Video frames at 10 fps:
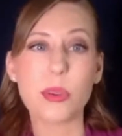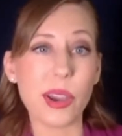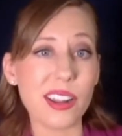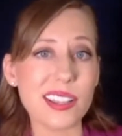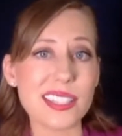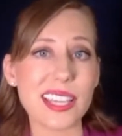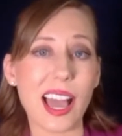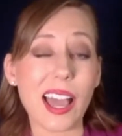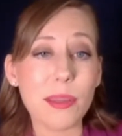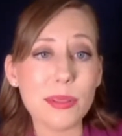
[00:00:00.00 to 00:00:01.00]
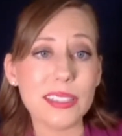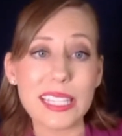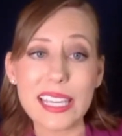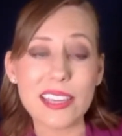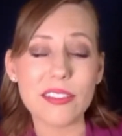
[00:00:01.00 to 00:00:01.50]
quite honestly, I
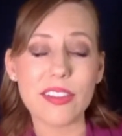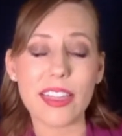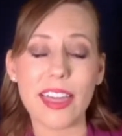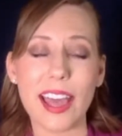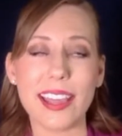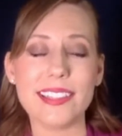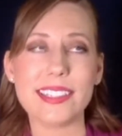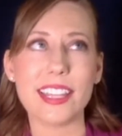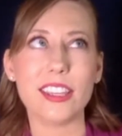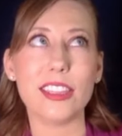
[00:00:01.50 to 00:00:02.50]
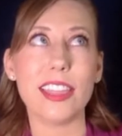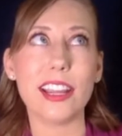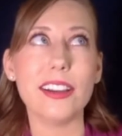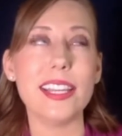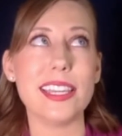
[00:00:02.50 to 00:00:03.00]
believe that
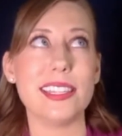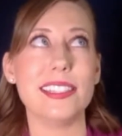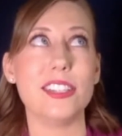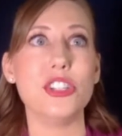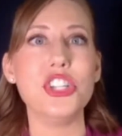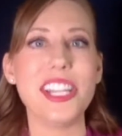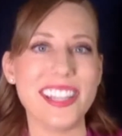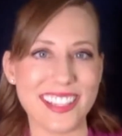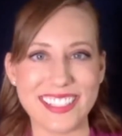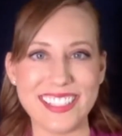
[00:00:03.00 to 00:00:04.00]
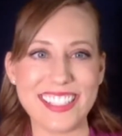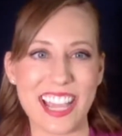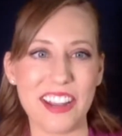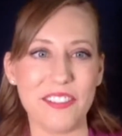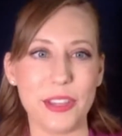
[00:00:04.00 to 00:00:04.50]
there is genius inside
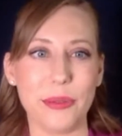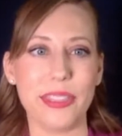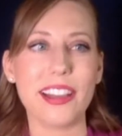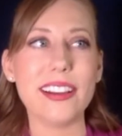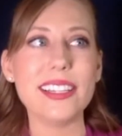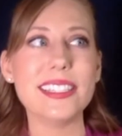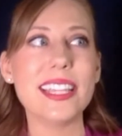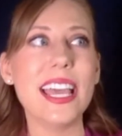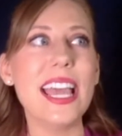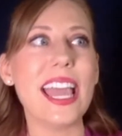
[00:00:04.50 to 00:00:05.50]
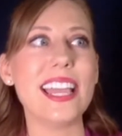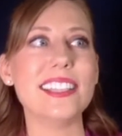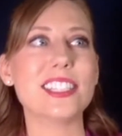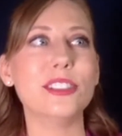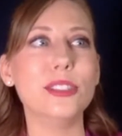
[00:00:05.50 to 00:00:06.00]
of you. There is a
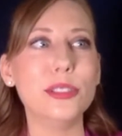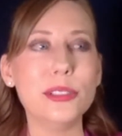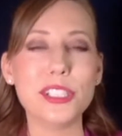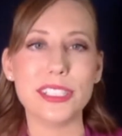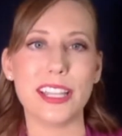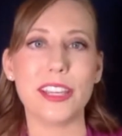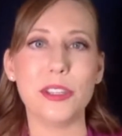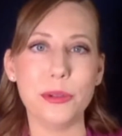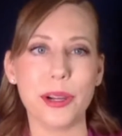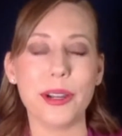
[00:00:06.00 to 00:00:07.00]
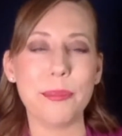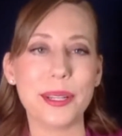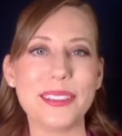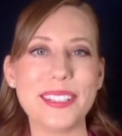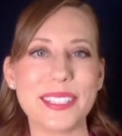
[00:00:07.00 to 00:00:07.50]
solution that you are put
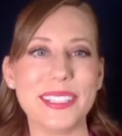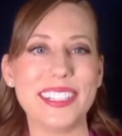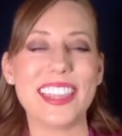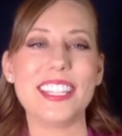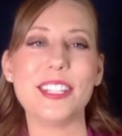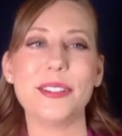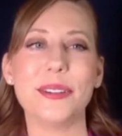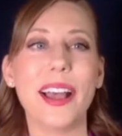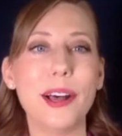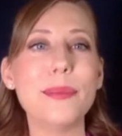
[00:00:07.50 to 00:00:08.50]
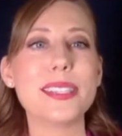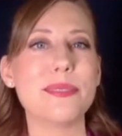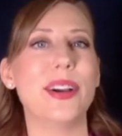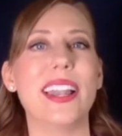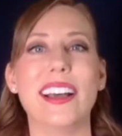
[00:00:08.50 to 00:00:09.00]
on this earth to help
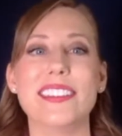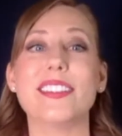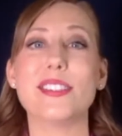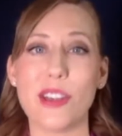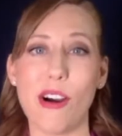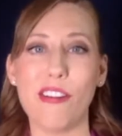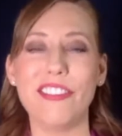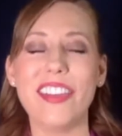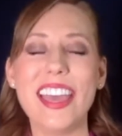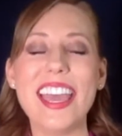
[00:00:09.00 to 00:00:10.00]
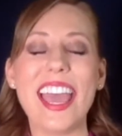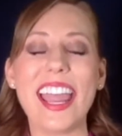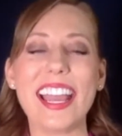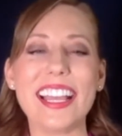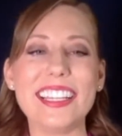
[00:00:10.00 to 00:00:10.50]
someone else solve.
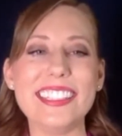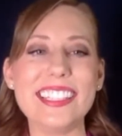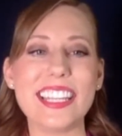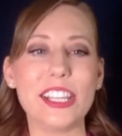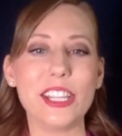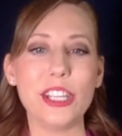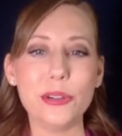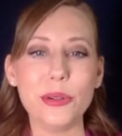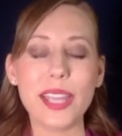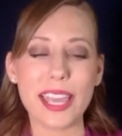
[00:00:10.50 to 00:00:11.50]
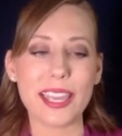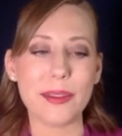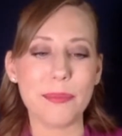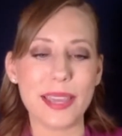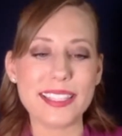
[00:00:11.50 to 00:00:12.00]
And you can
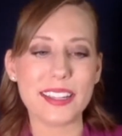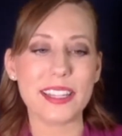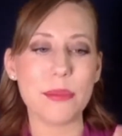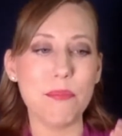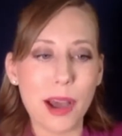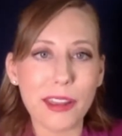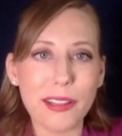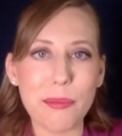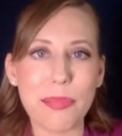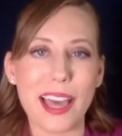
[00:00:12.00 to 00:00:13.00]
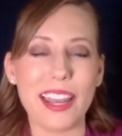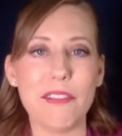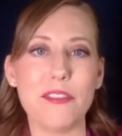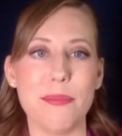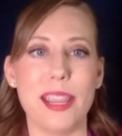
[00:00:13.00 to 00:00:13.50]
basically bottle up that
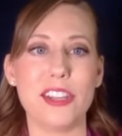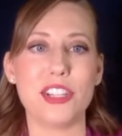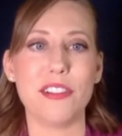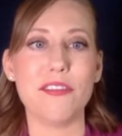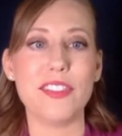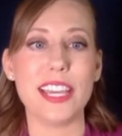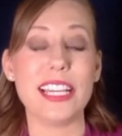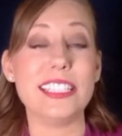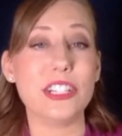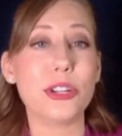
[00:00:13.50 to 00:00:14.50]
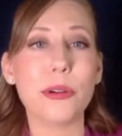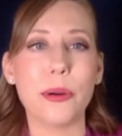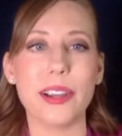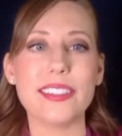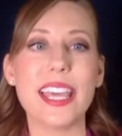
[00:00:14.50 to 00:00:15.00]
information via a digital
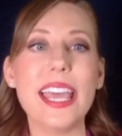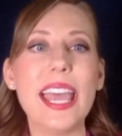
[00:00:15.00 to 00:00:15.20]
course.